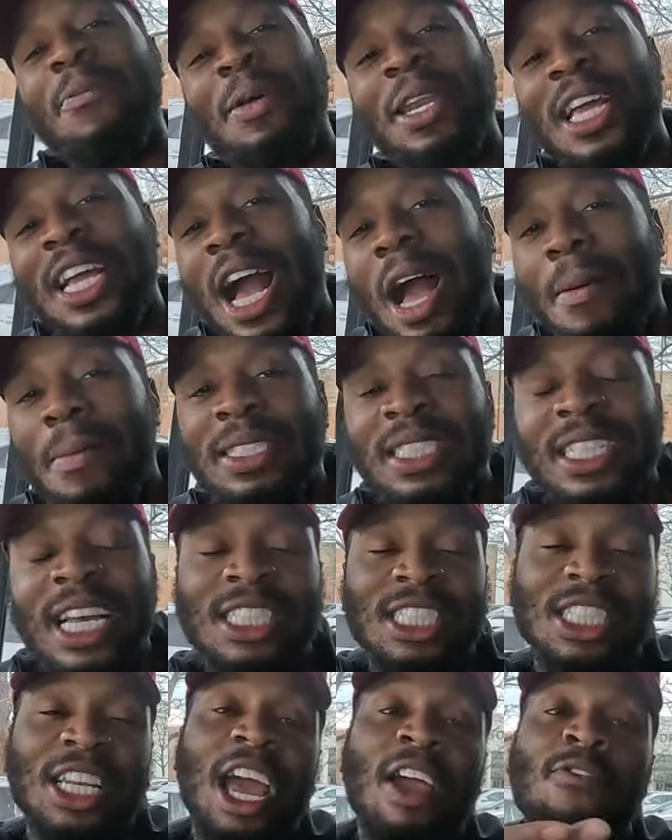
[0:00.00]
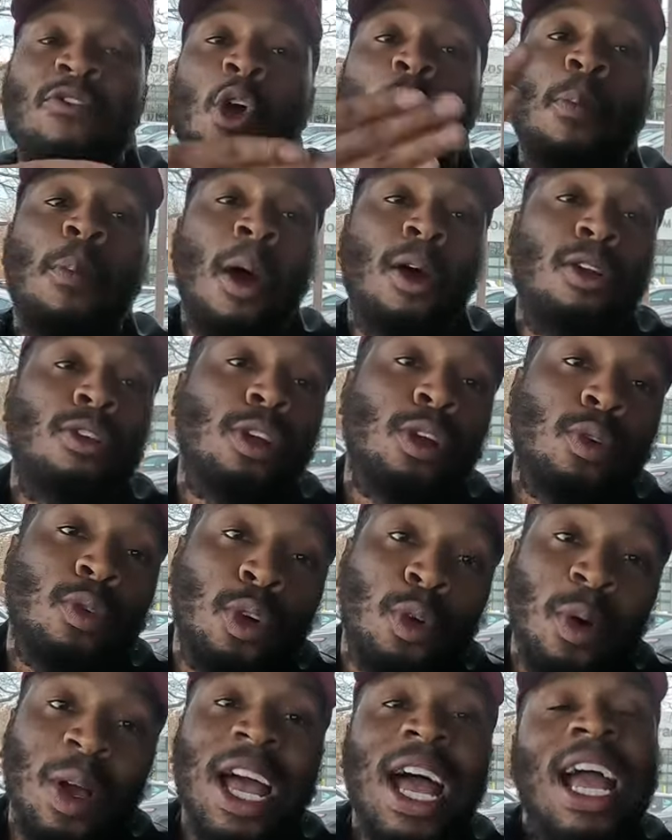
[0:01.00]
up in the comment section if you're a part of the
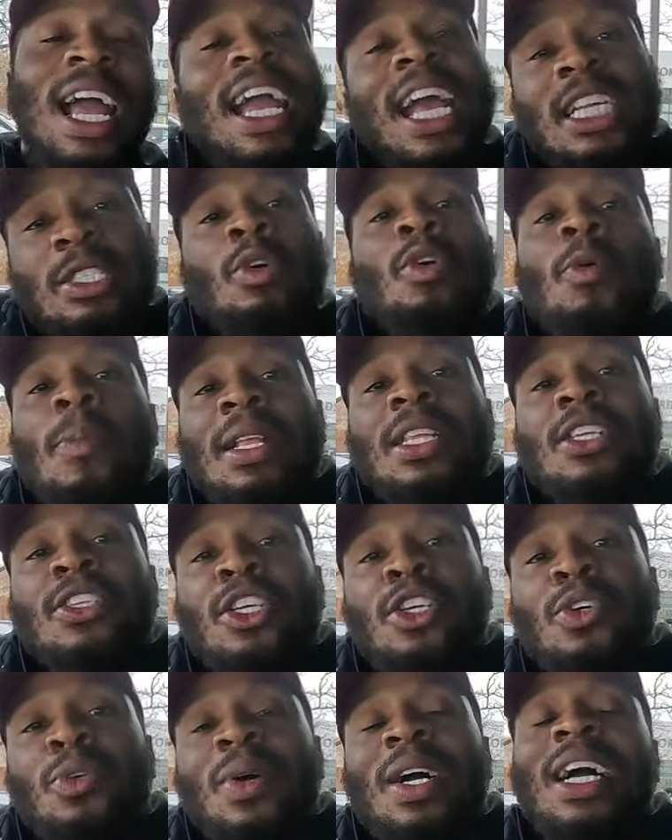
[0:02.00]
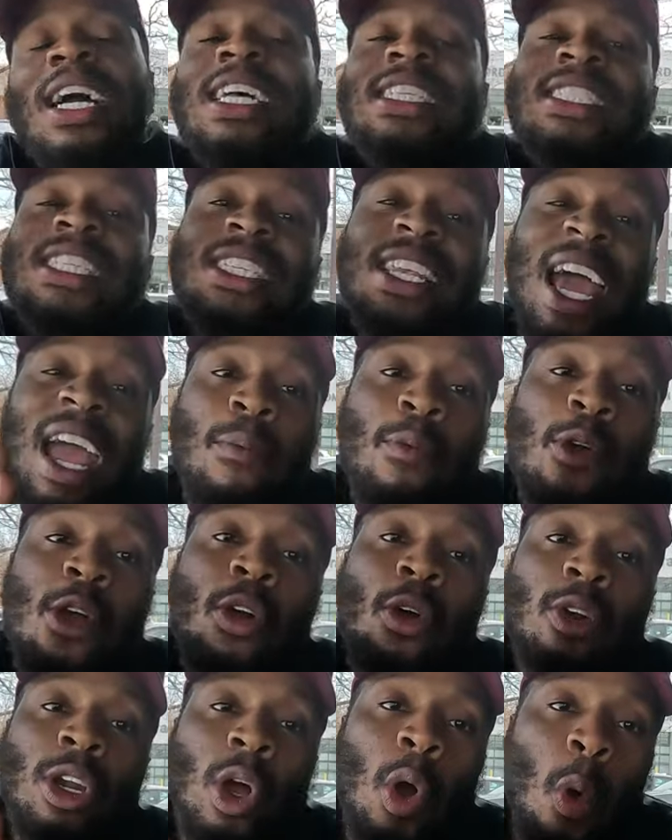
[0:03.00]
crew. Guess what we about to do? Today we
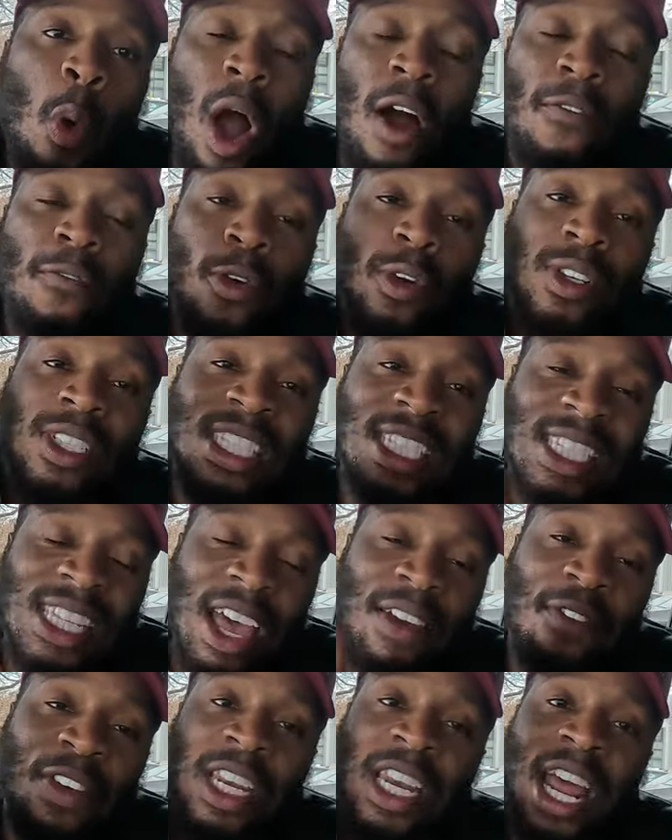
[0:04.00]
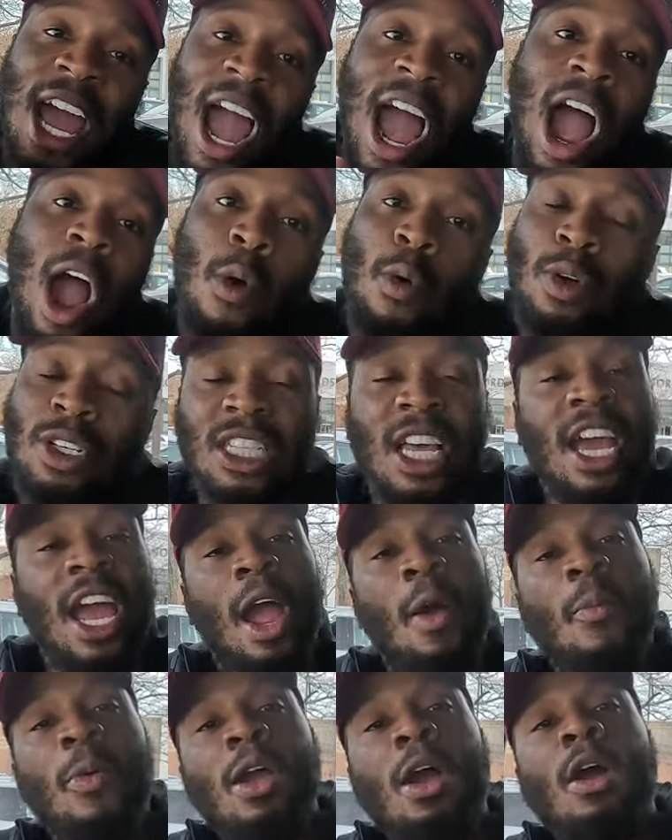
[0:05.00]
are going to go out for seven hours
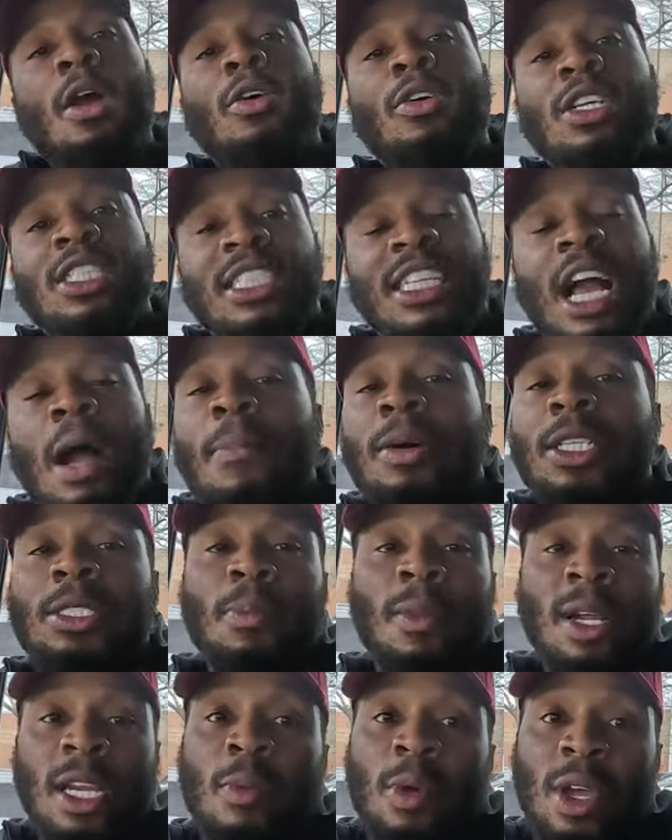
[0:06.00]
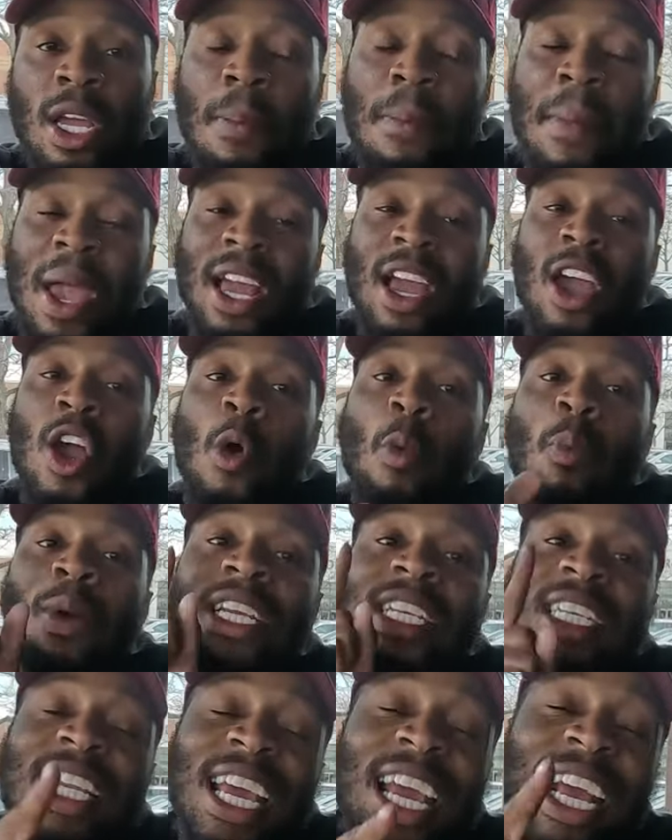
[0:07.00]
and we are going to see how much money we can make.
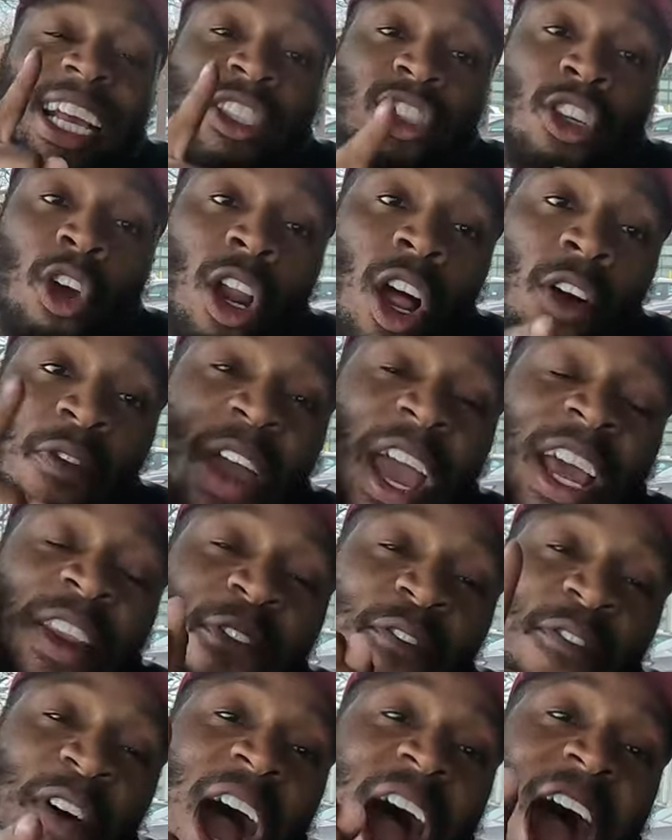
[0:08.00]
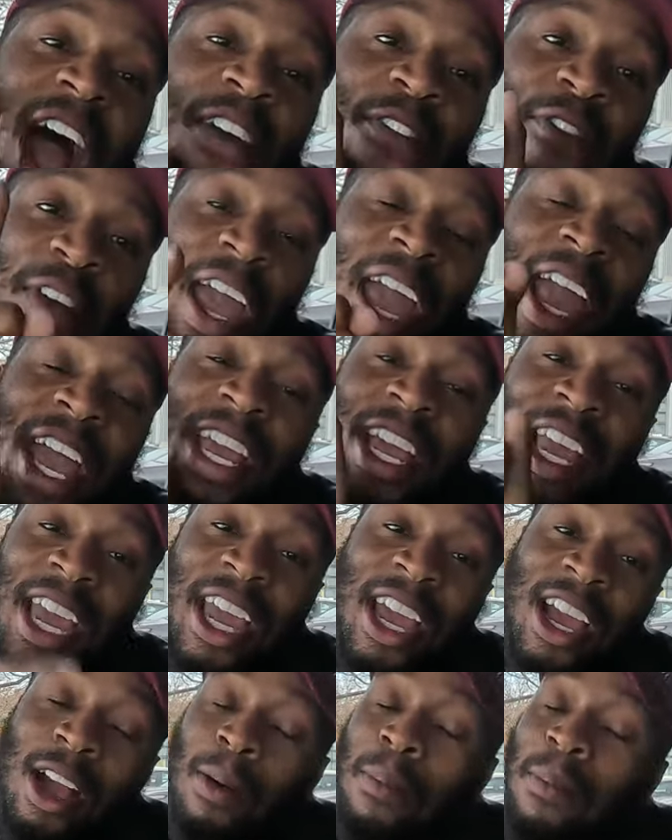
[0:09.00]
We did start off at 5
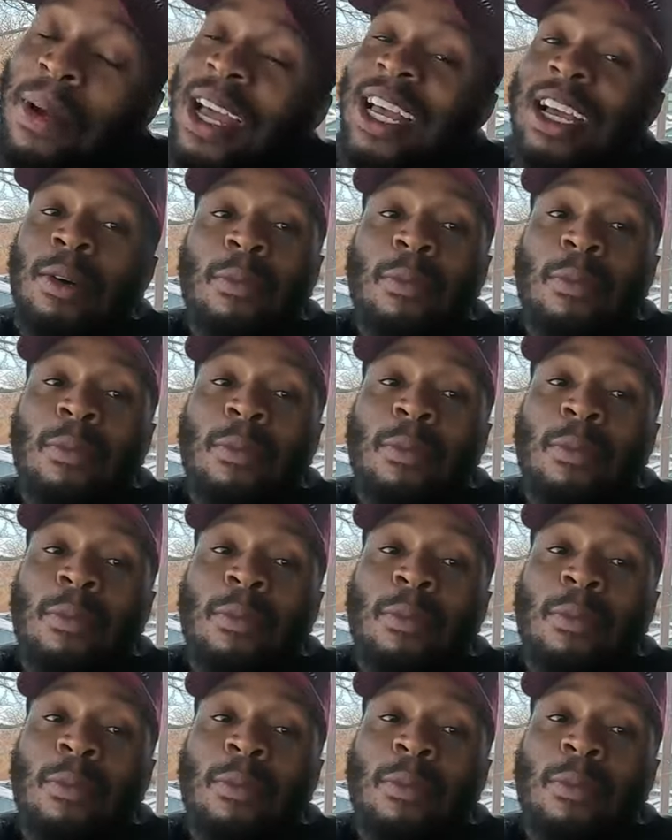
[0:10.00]
a.m.